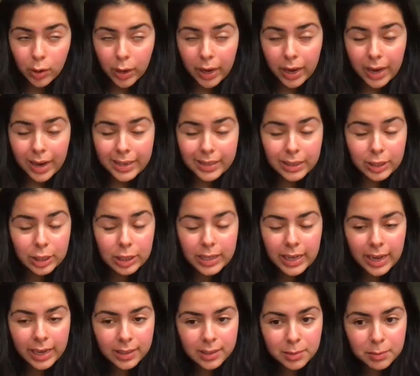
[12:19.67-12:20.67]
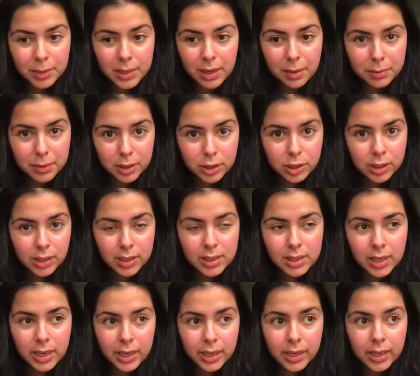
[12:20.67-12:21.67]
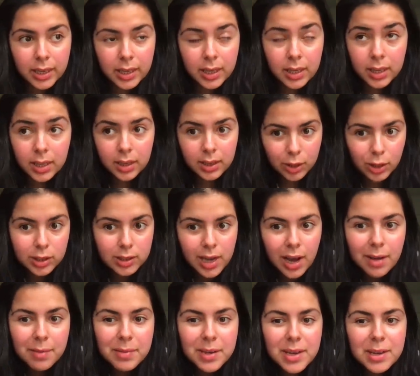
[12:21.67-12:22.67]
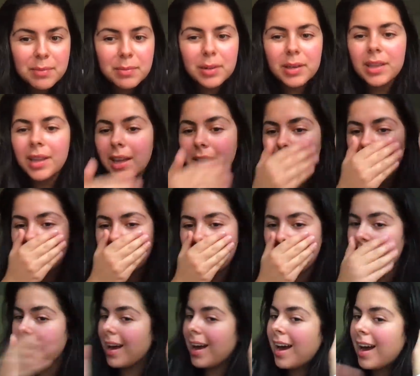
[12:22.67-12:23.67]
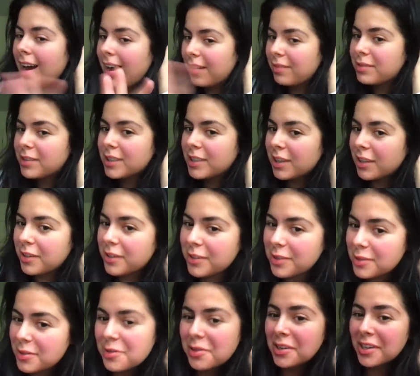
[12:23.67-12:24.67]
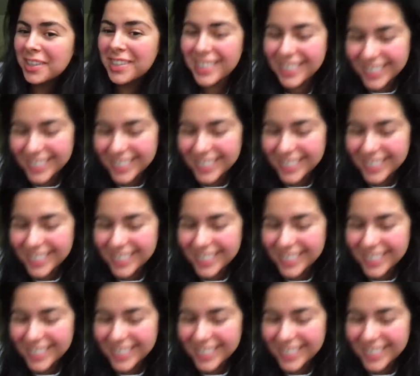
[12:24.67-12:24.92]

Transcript: Okay, I literally hate to be that bitch that's like, he looked at me, but like, I have to tell you the story.